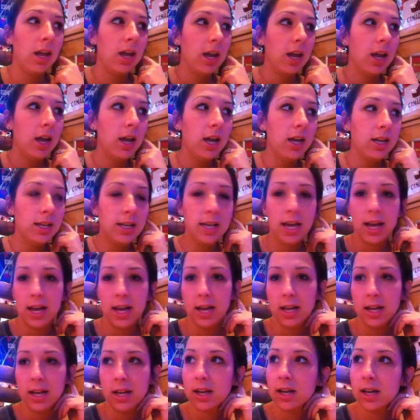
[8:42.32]
and
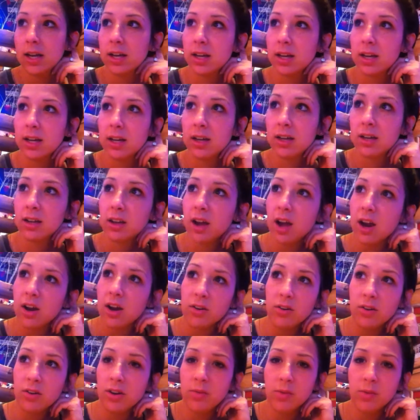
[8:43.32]
Yannick, I
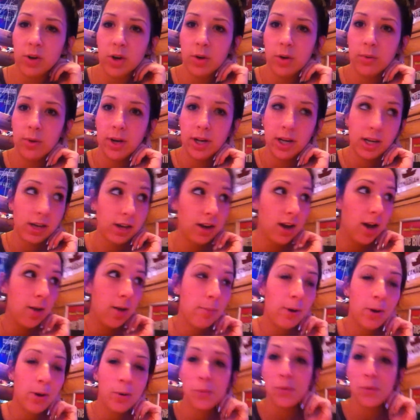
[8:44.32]
don't even know what he got,
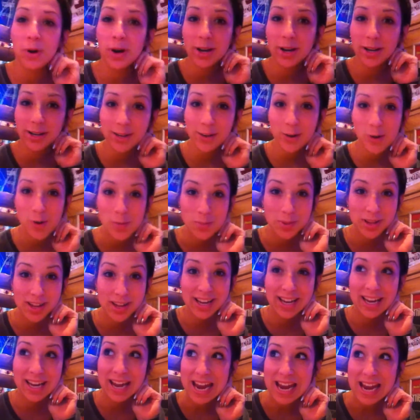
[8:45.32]
but we're gonna go
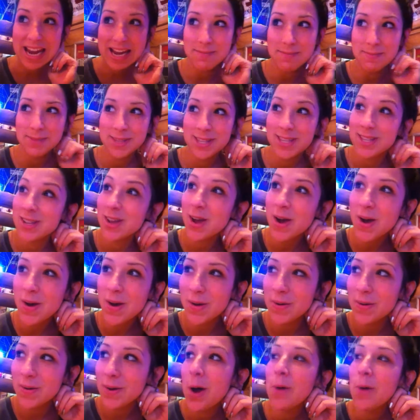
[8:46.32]
play games,
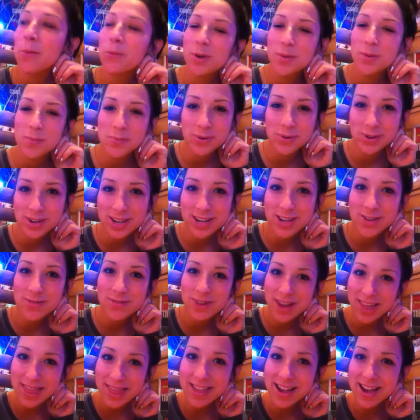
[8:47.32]
so we'll bring you
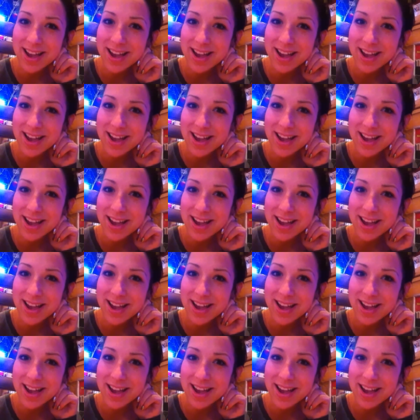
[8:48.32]
with